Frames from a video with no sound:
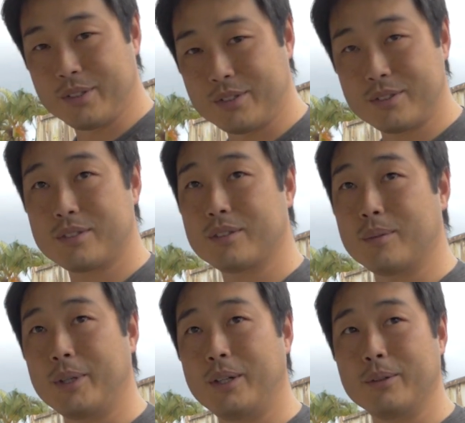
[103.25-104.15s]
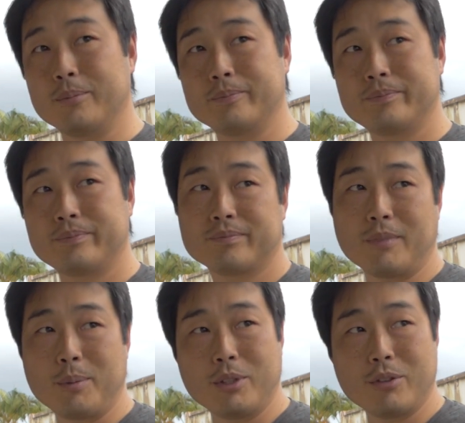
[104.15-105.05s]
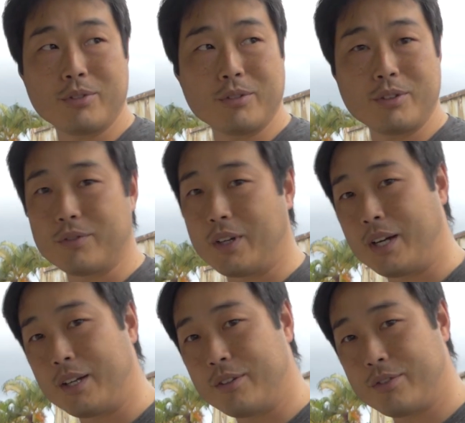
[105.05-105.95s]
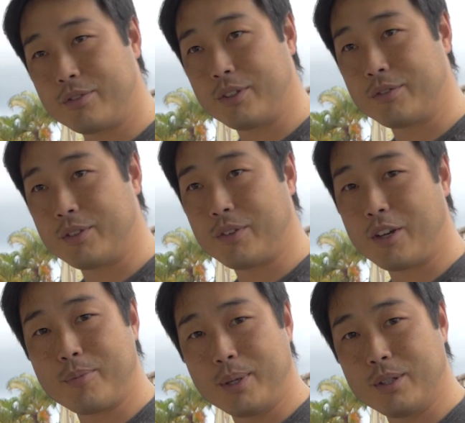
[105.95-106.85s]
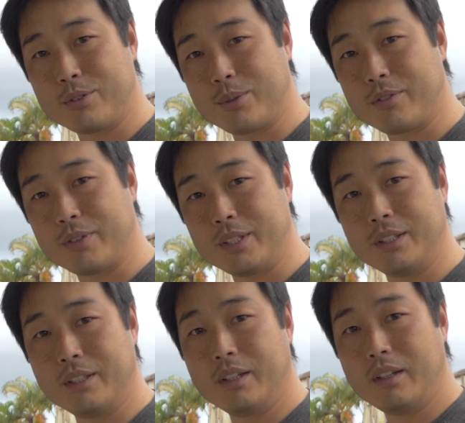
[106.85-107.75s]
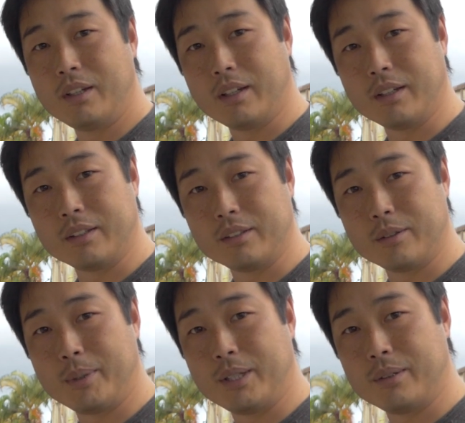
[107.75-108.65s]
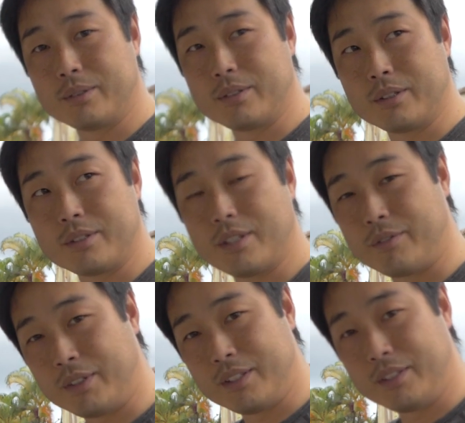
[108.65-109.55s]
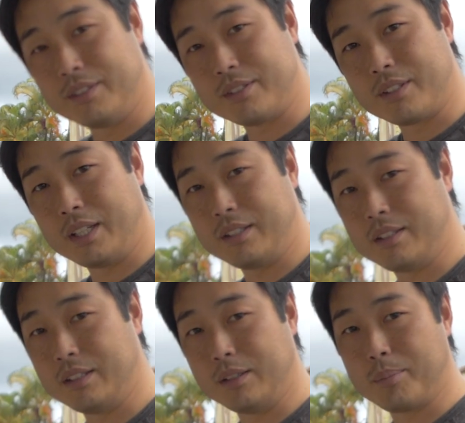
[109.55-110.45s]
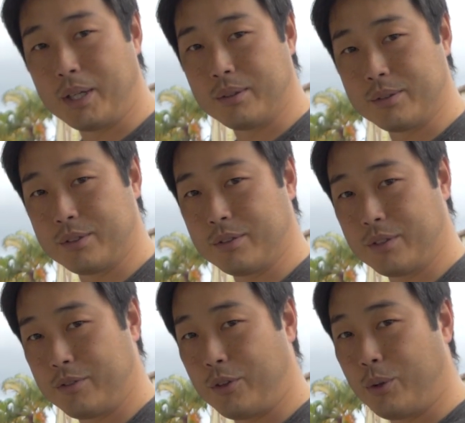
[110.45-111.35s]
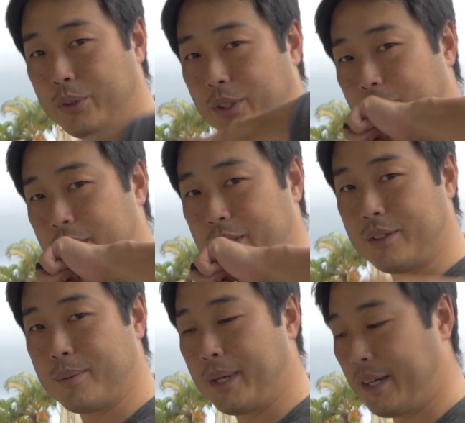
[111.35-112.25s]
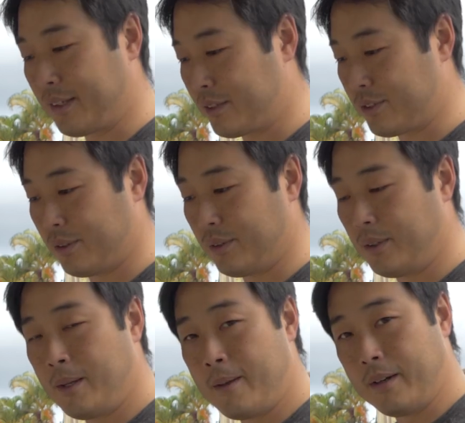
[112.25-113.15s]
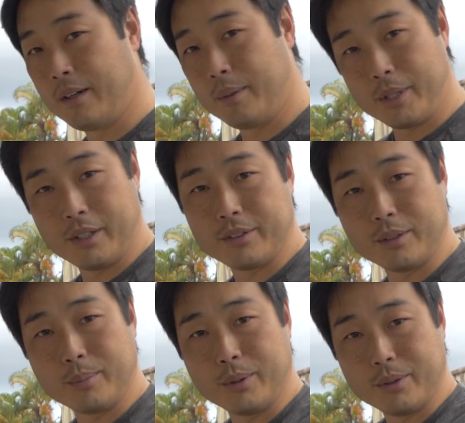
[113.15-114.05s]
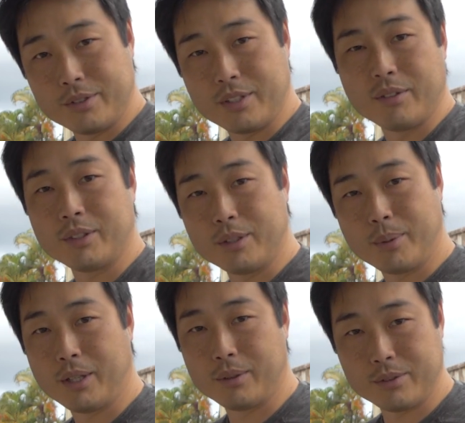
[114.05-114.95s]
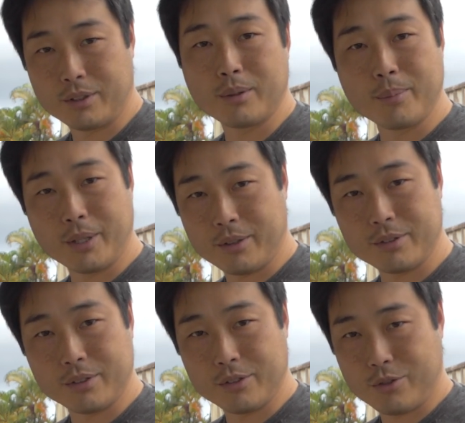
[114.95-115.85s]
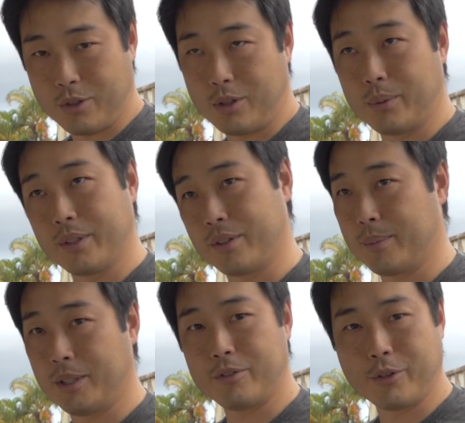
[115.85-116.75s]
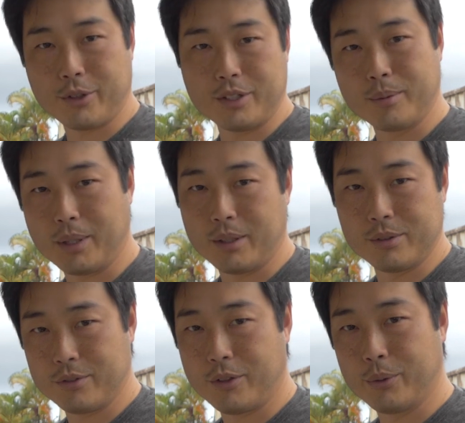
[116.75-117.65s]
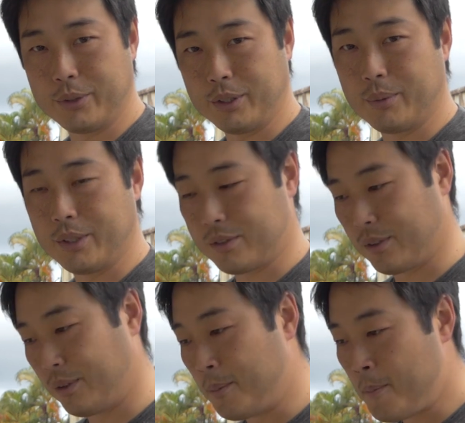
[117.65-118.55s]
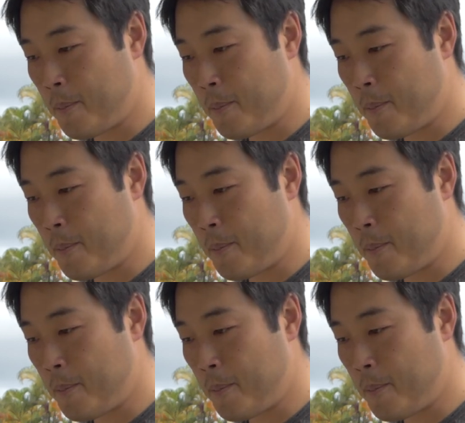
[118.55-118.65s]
is about maybe 55 pounds roughly, and about 17 to 18 pounds of holding weight on the back. So my hunting bow is 70 pounds in comparison to draw, with about 14 pounds of holding weight. So